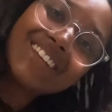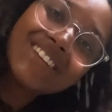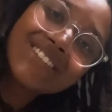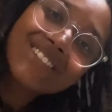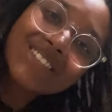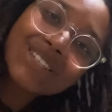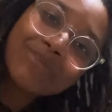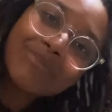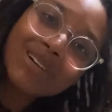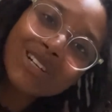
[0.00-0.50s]

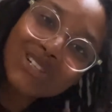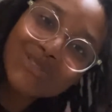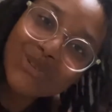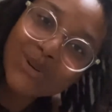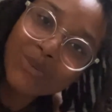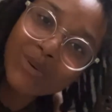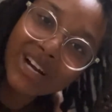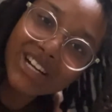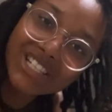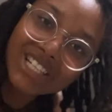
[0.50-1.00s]
you so much
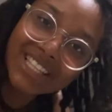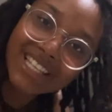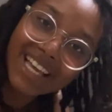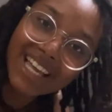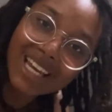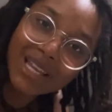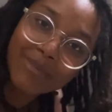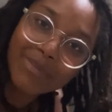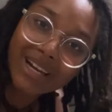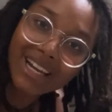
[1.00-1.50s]
for watching,
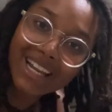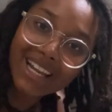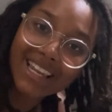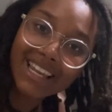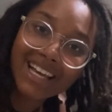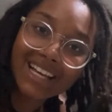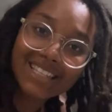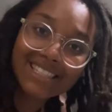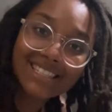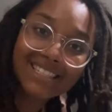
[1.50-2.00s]
to anybody
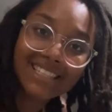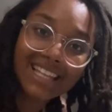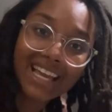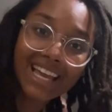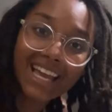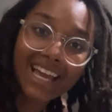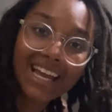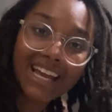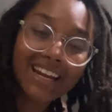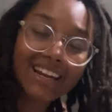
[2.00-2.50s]
that
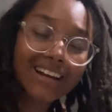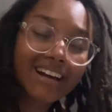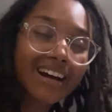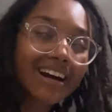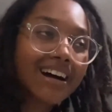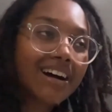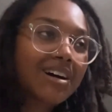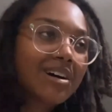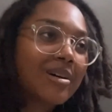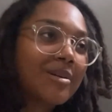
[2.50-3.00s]
stayed.
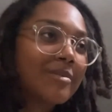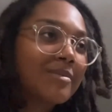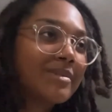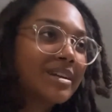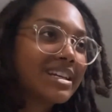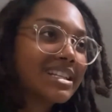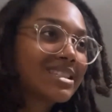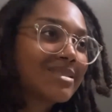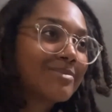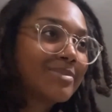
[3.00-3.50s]

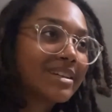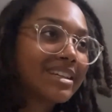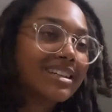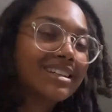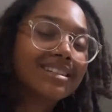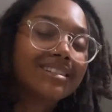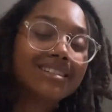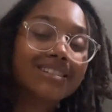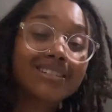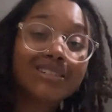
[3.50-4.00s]
It's
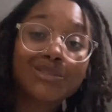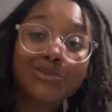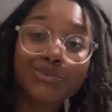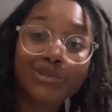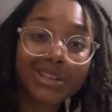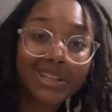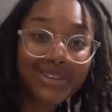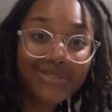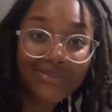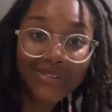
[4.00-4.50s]
been
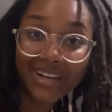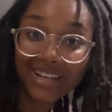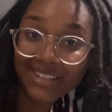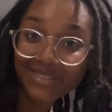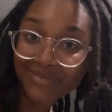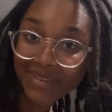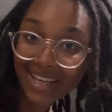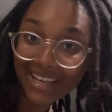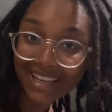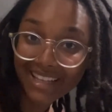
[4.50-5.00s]
really
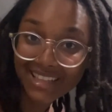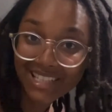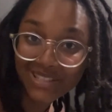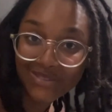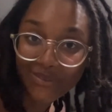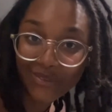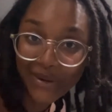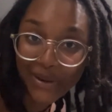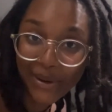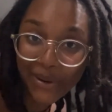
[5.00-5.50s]
fun making
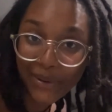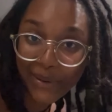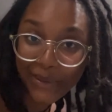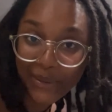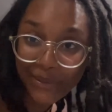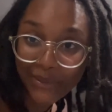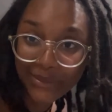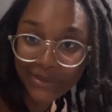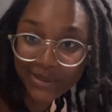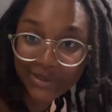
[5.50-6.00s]
this
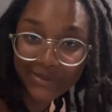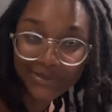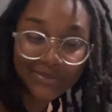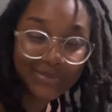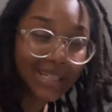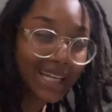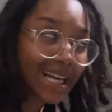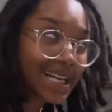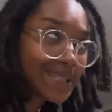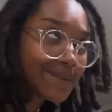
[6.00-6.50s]
video of
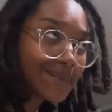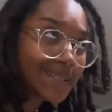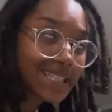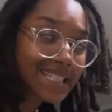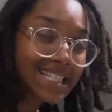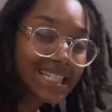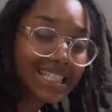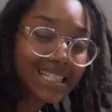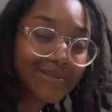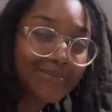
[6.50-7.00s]
behind the
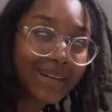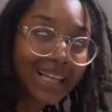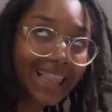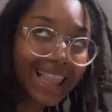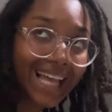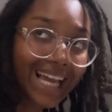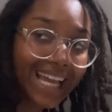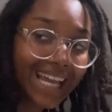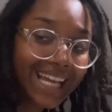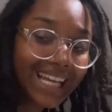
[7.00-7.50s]
scenes of my
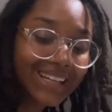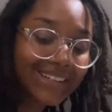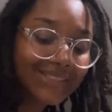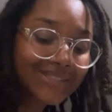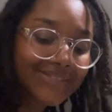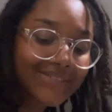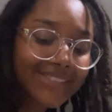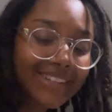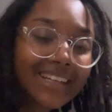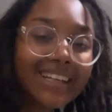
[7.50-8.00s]

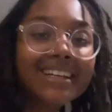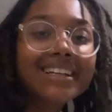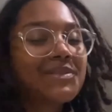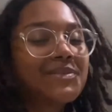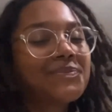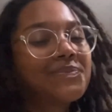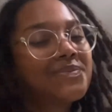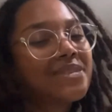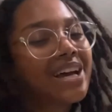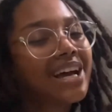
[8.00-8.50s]
life.
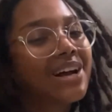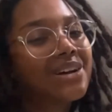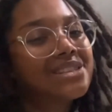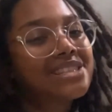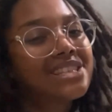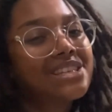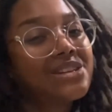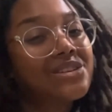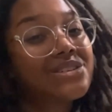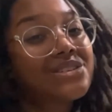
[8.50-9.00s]
I'll
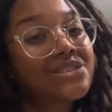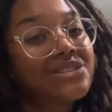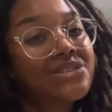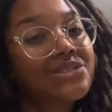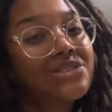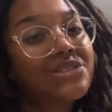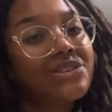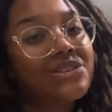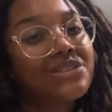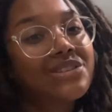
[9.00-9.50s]
see you
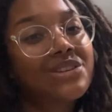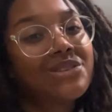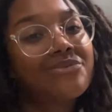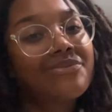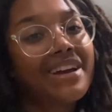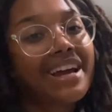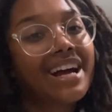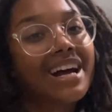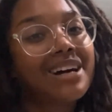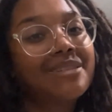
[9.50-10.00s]
soon, YouTube
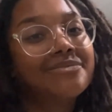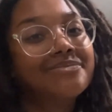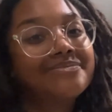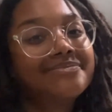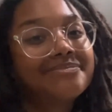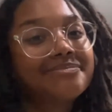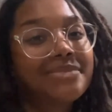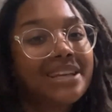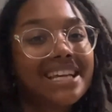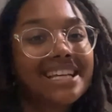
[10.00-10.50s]

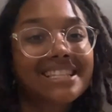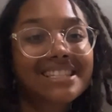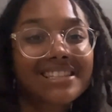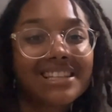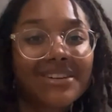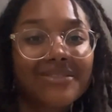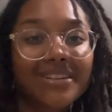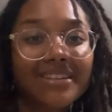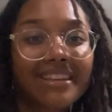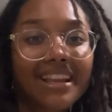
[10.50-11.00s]
fam. Peace,
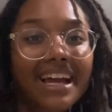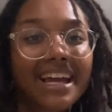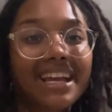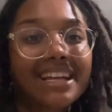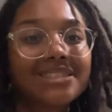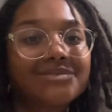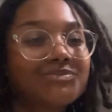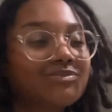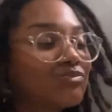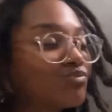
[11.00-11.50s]
love, and
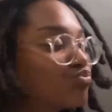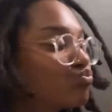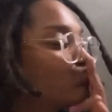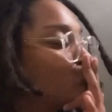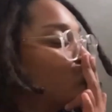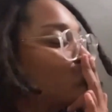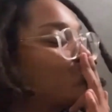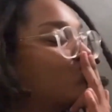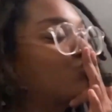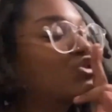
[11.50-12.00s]
light.
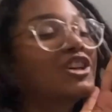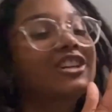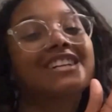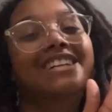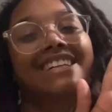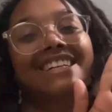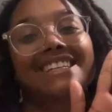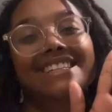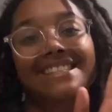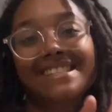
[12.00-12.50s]

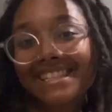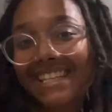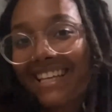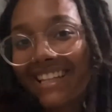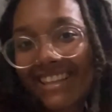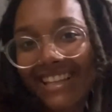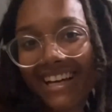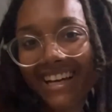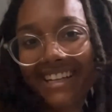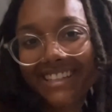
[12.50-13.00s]

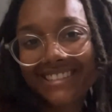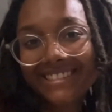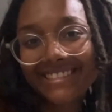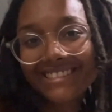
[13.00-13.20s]
Sila.